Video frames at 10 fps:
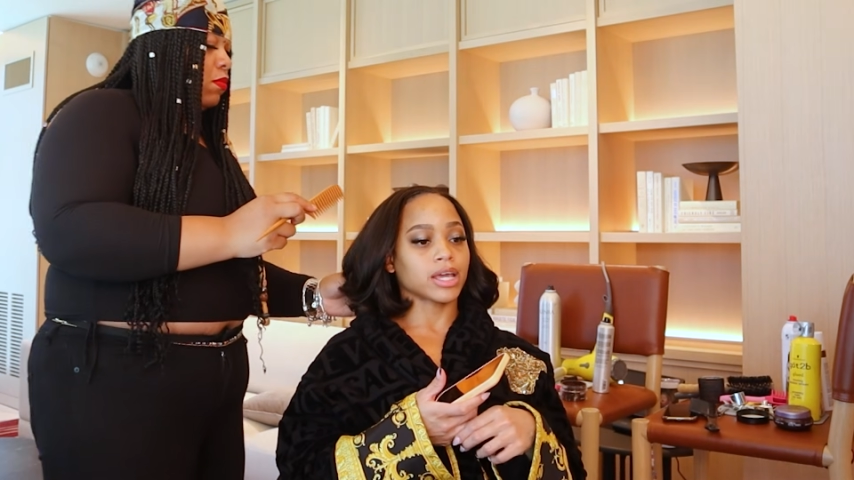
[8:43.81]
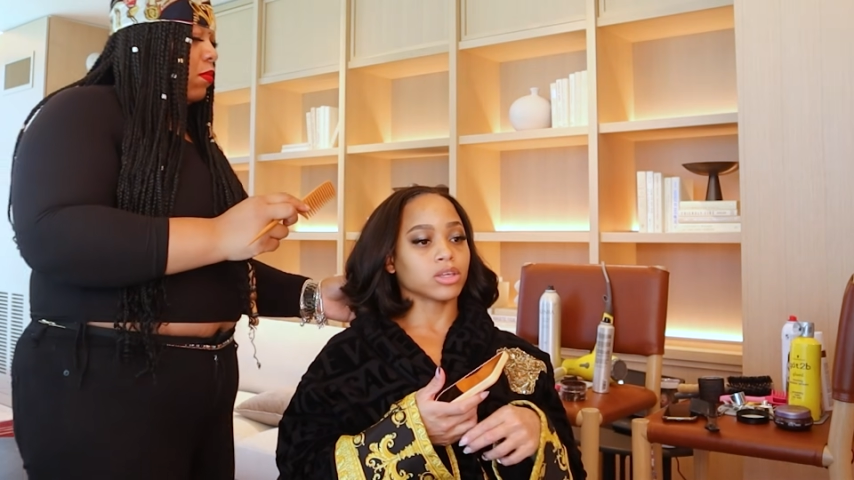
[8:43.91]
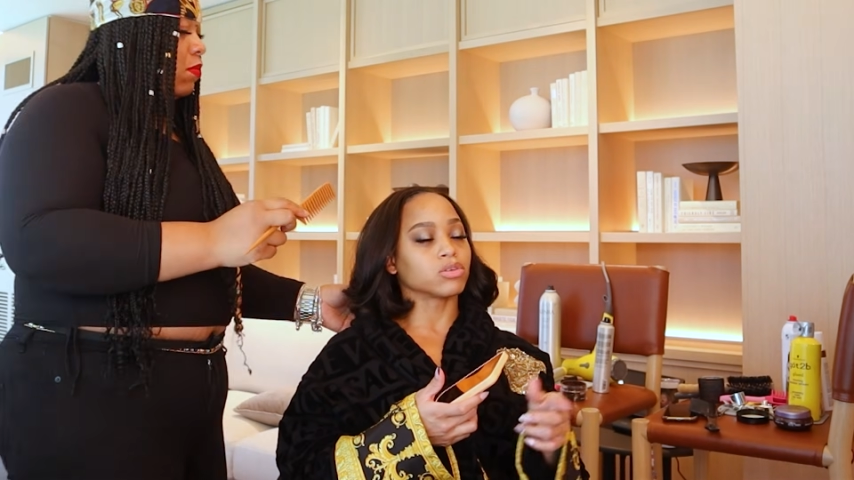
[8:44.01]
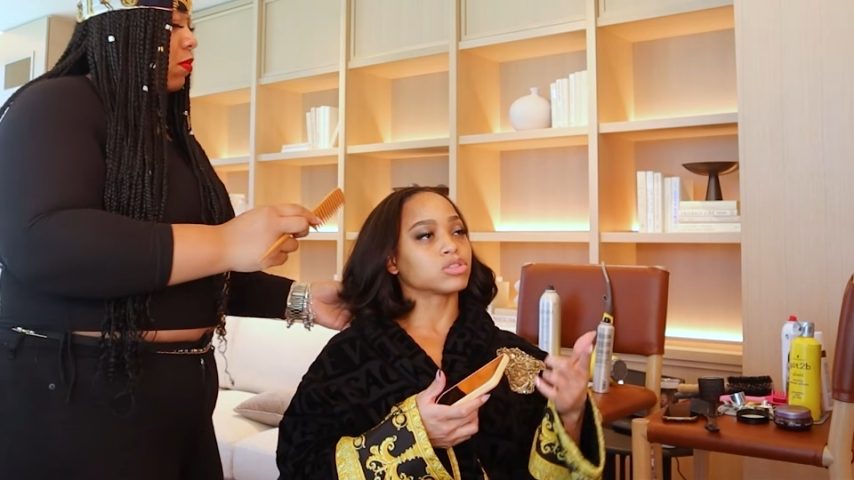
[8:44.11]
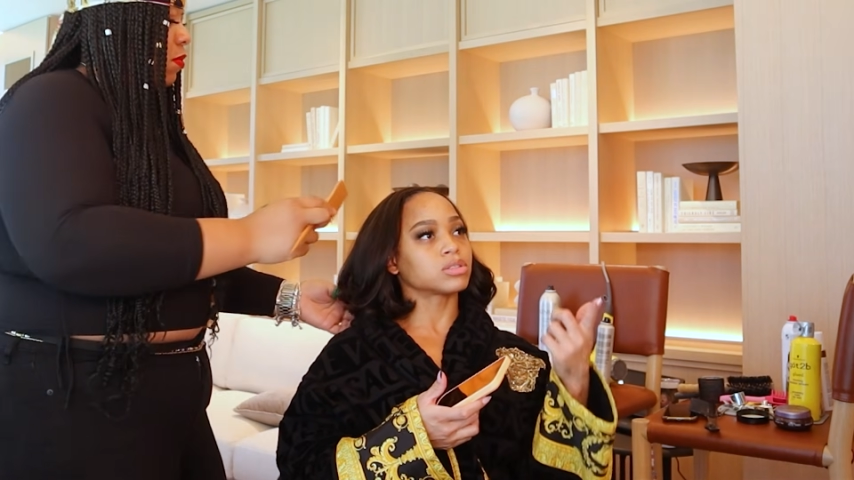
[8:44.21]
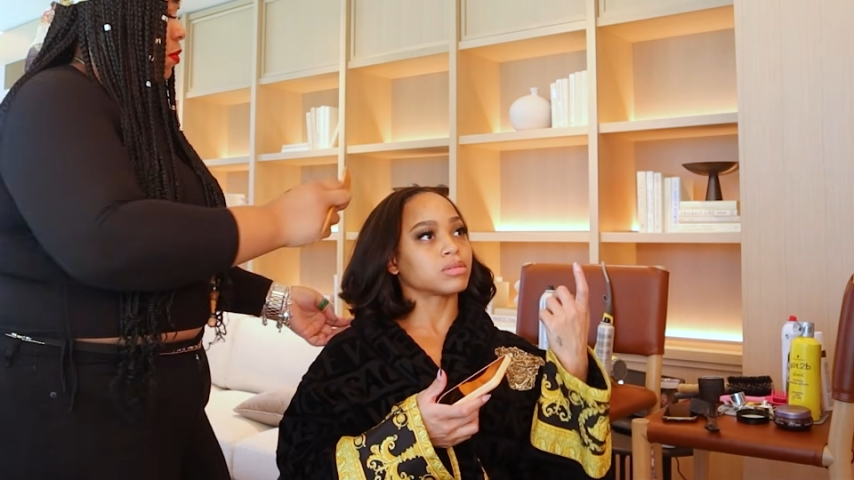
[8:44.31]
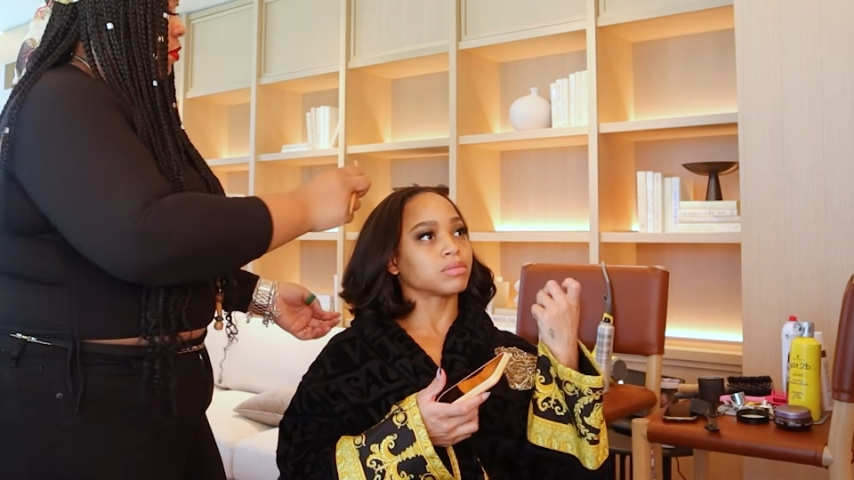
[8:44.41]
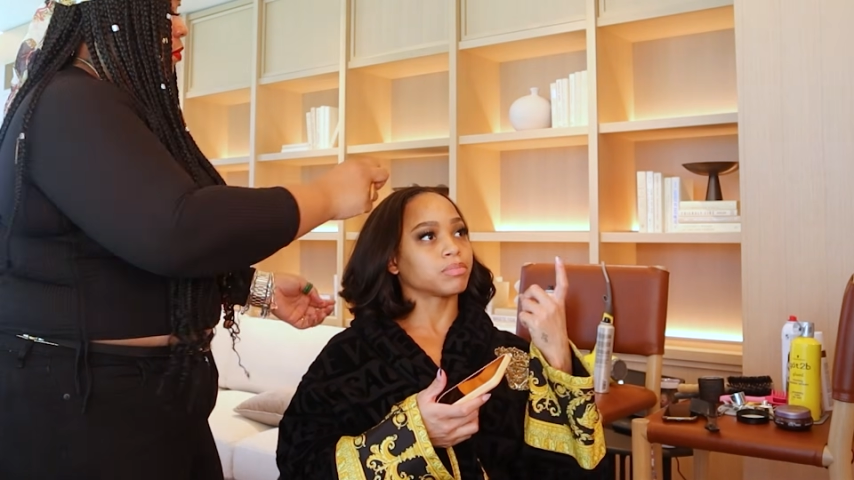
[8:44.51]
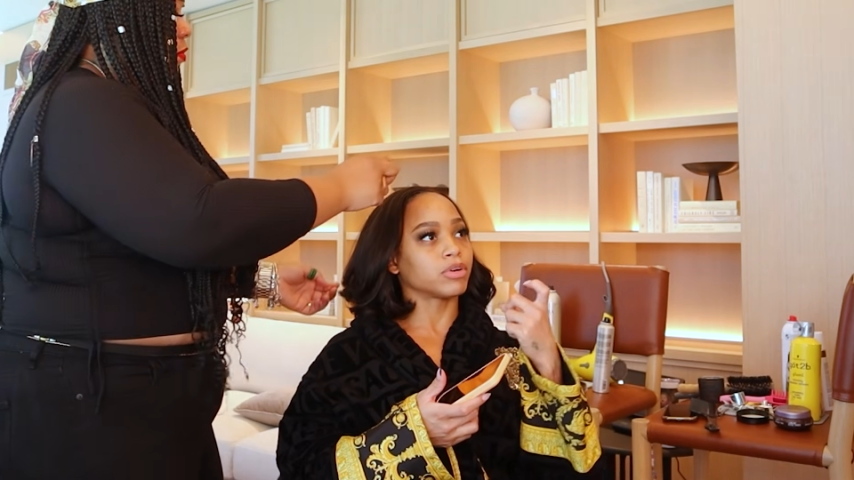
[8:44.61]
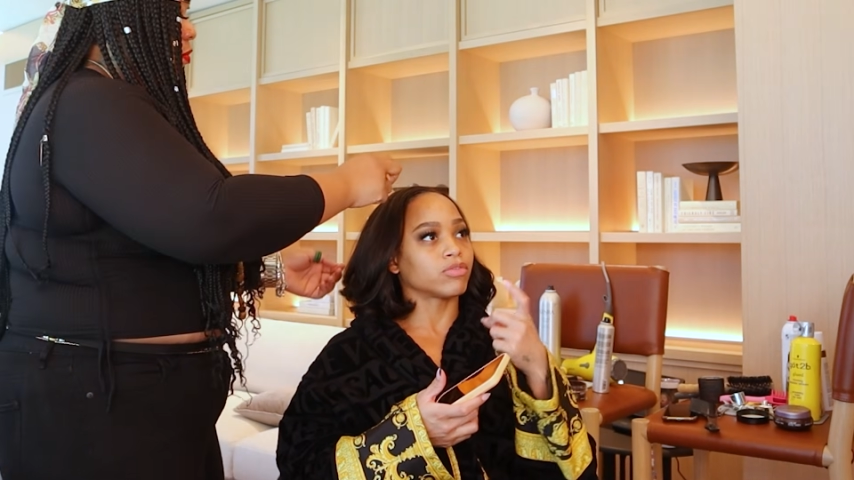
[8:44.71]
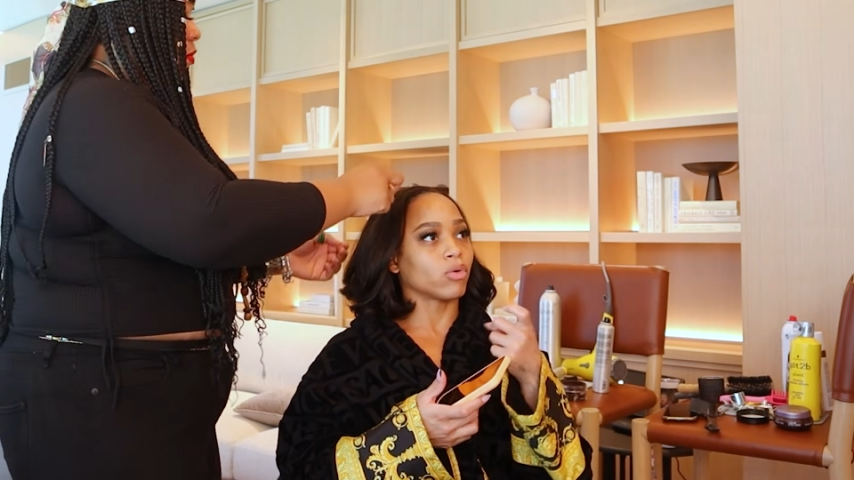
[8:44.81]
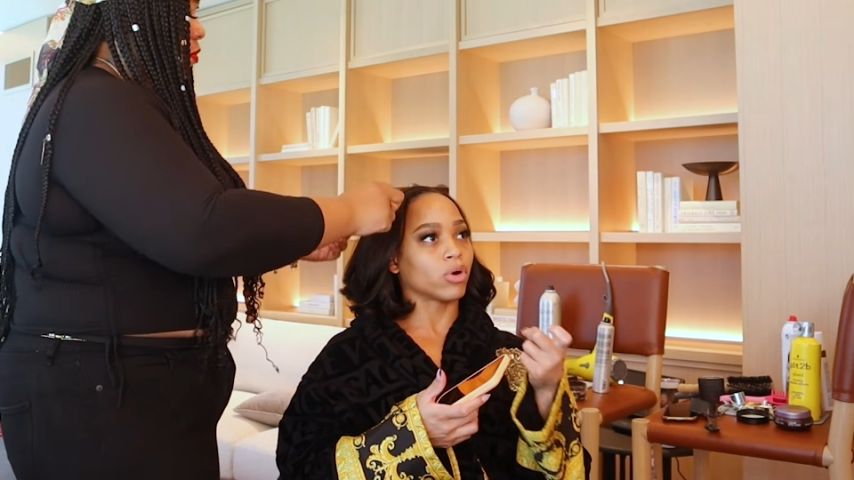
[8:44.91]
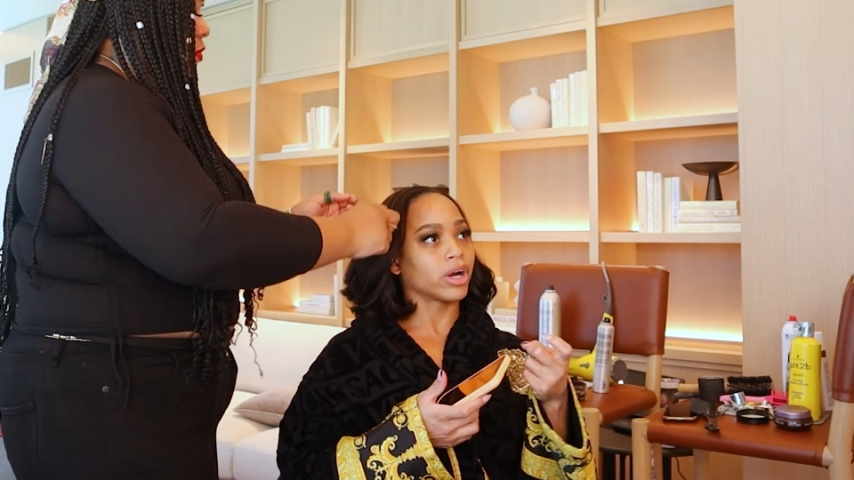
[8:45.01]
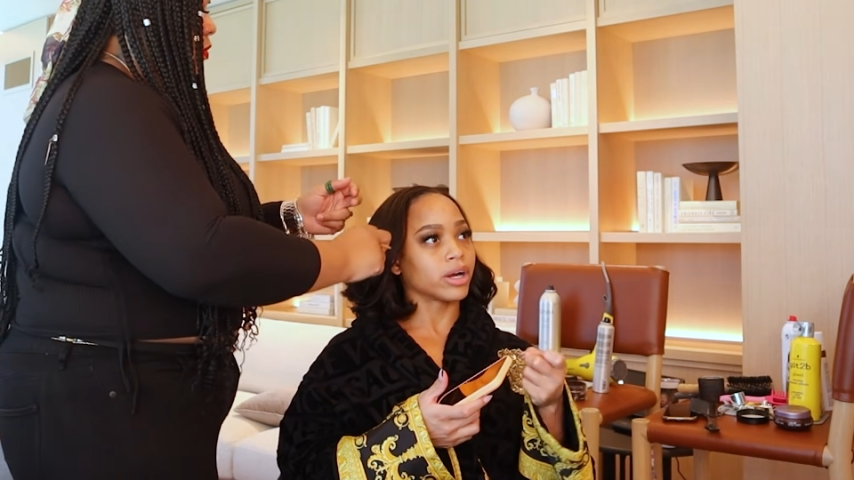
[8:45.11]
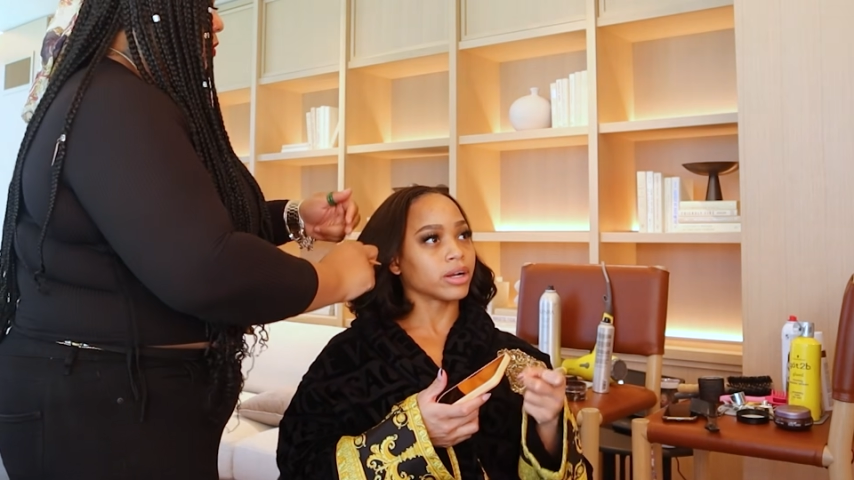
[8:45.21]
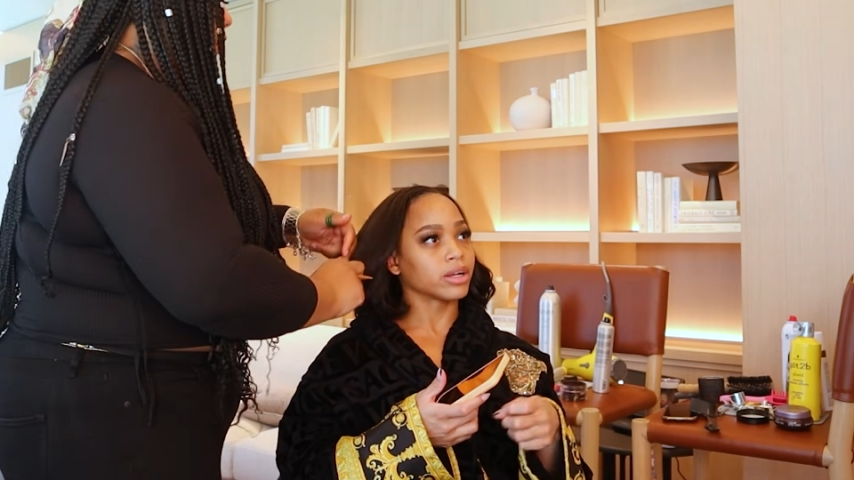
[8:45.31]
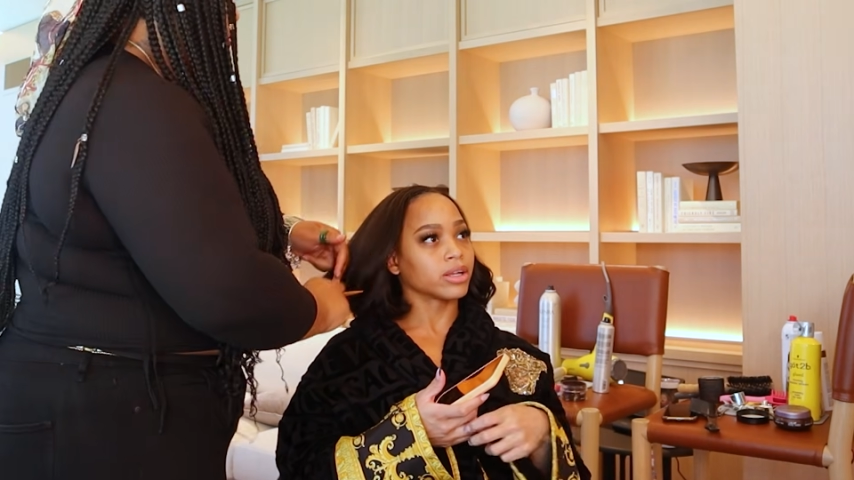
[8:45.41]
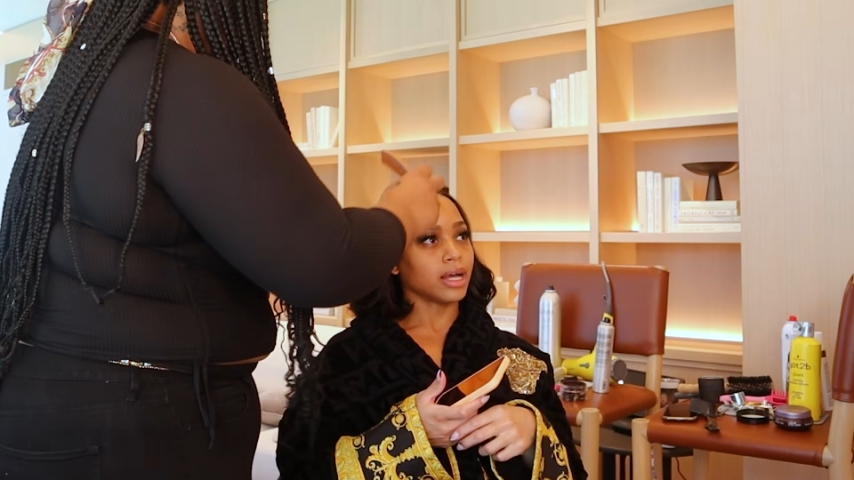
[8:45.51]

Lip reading: use before.